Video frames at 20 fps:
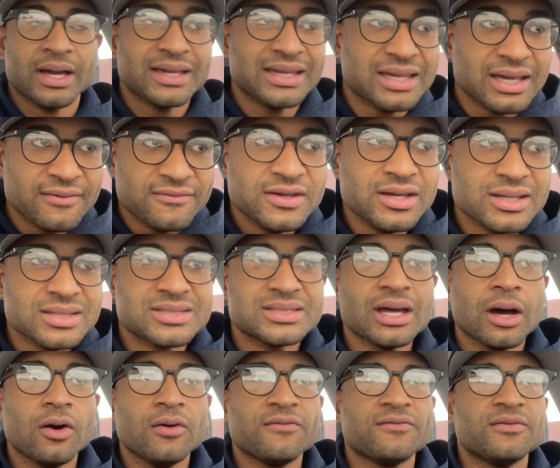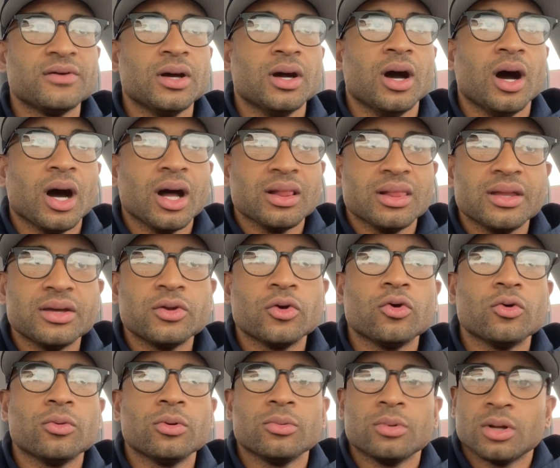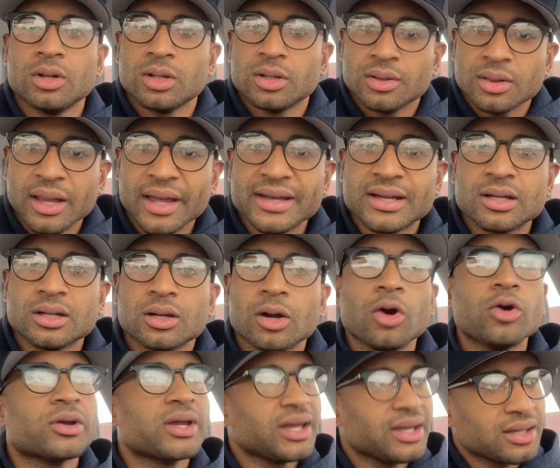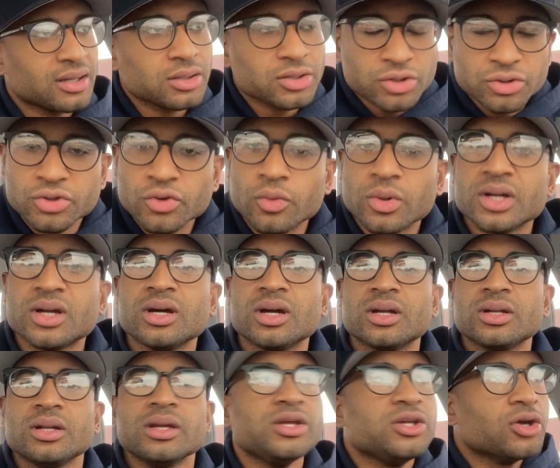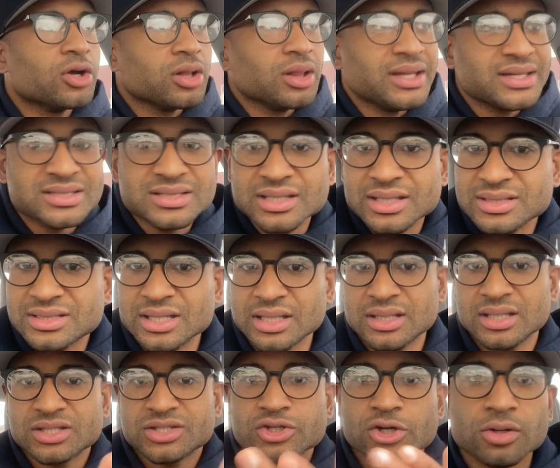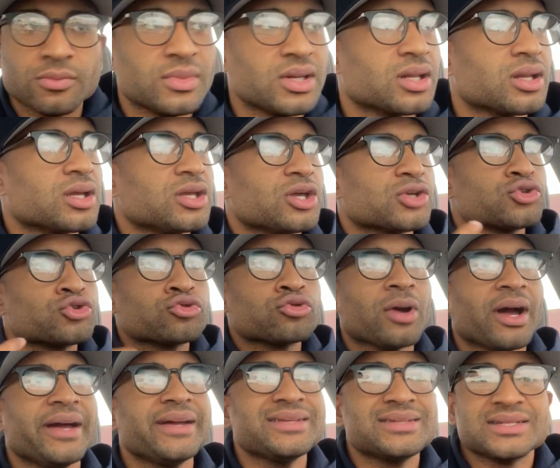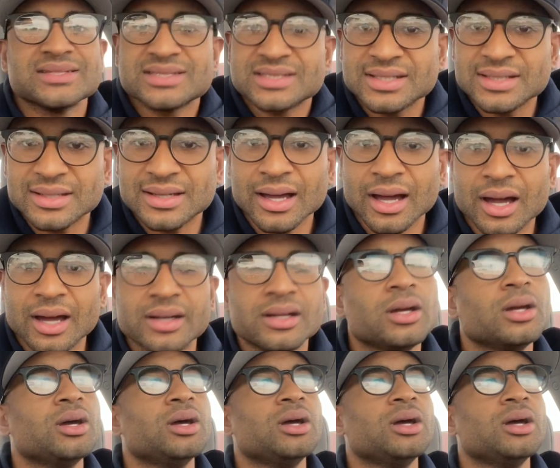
Give yourself a little, like, okay, you're doing good. You're listening to this sermon. You're trying to seek God.